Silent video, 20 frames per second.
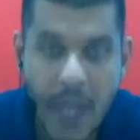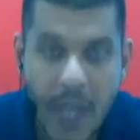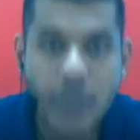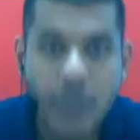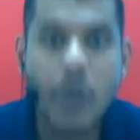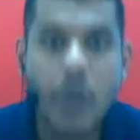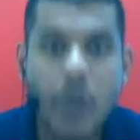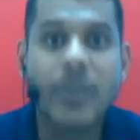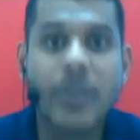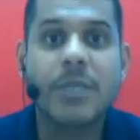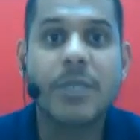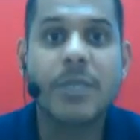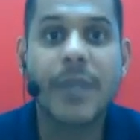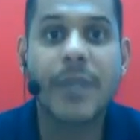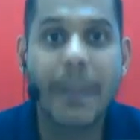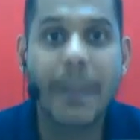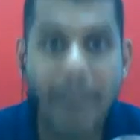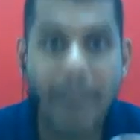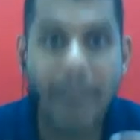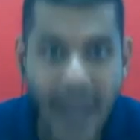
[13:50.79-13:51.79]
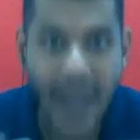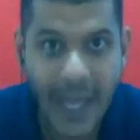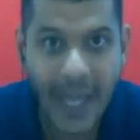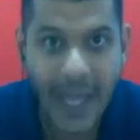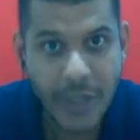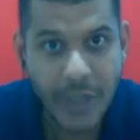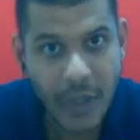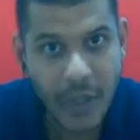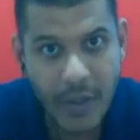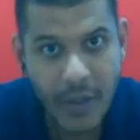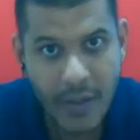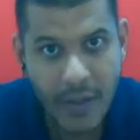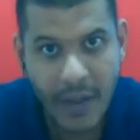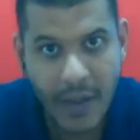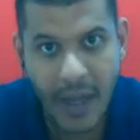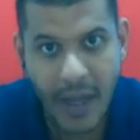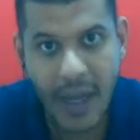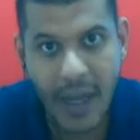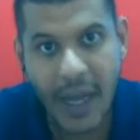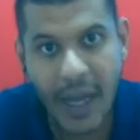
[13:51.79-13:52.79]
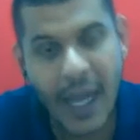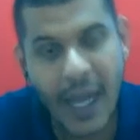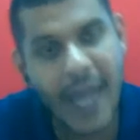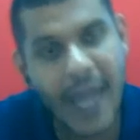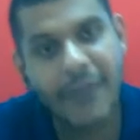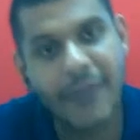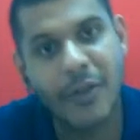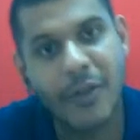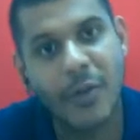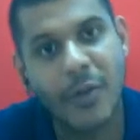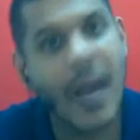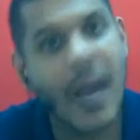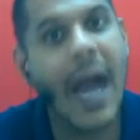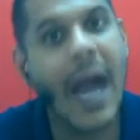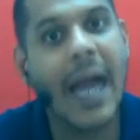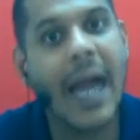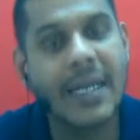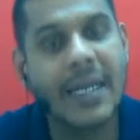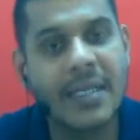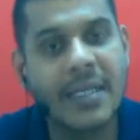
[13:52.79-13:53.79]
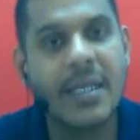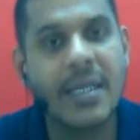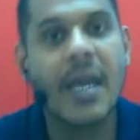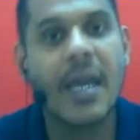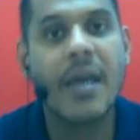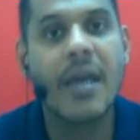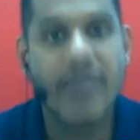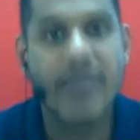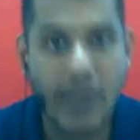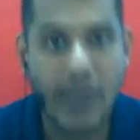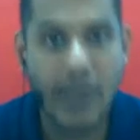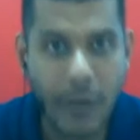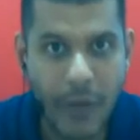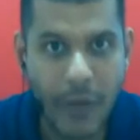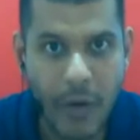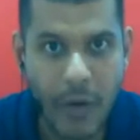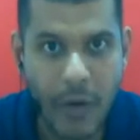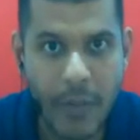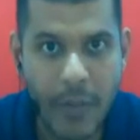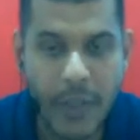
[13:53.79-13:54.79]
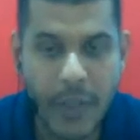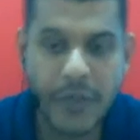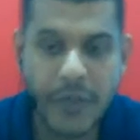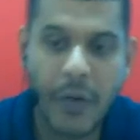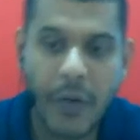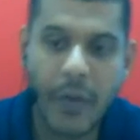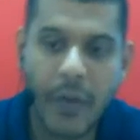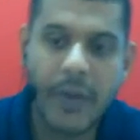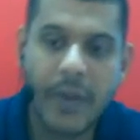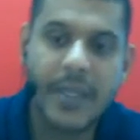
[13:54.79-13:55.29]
So, it's been a pleasure having you guys. Thank you very much for your